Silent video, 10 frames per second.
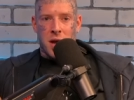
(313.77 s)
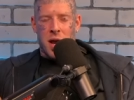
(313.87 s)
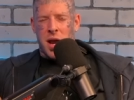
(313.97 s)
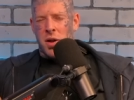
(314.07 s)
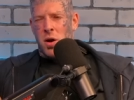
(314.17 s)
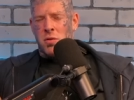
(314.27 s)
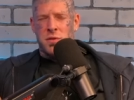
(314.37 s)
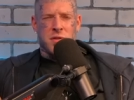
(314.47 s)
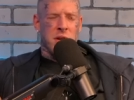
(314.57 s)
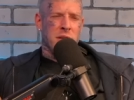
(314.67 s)
And all of
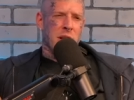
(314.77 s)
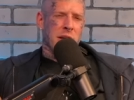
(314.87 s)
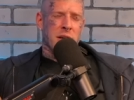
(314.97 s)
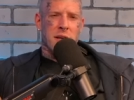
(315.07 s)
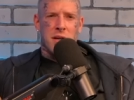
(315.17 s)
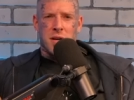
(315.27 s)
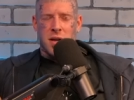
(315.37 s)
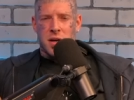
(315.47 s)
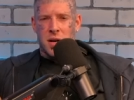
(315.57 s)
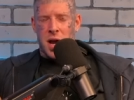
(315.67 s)
a sudden, like
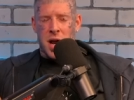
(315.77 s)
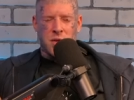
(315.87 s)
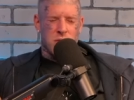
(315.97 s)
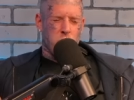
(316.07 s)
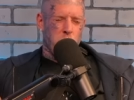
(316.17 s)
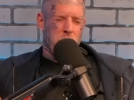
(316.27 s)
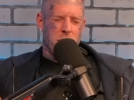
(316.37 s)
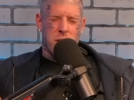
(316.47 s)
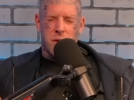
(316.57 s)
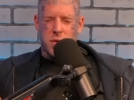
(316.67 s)
I had this
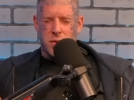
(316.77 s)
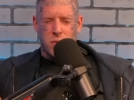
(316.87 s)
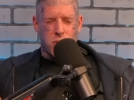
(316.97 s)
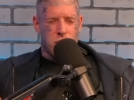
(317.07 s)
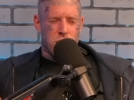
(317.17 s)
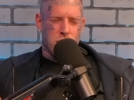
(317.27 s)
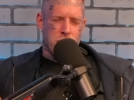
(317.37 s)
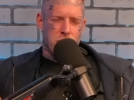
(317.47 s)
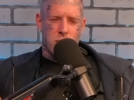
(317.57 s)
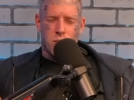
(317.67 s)
weird
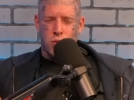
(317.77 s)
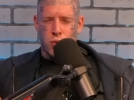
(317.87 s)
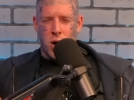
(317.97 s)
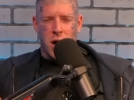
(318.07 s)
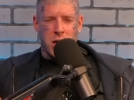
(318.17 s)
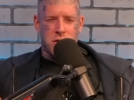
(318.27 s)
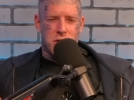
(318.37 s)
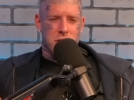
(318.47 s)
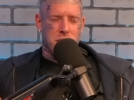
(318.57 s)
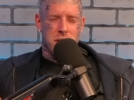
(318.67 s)

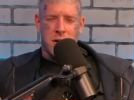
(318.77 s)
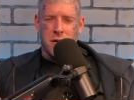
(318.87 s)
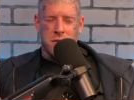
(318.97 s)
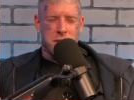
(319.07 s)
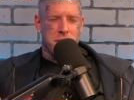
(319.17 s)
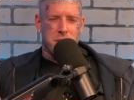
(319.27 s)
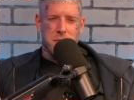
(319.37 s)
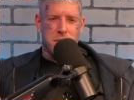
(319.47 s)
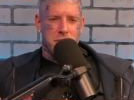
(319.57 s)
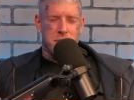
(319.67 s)
rush of
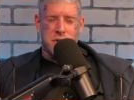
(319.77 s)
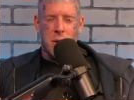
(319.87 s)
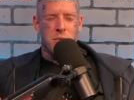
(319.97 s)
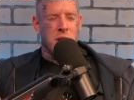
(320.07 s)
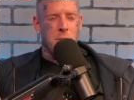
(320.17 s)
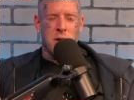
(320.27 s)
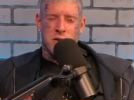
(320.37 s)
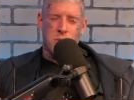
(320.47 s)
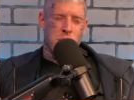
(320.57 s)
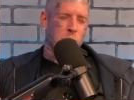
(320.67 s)
something. I'm not
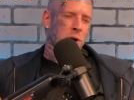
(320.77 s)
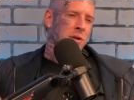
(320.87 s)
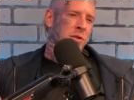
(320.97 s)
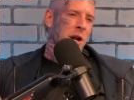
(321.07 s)
sure what it was.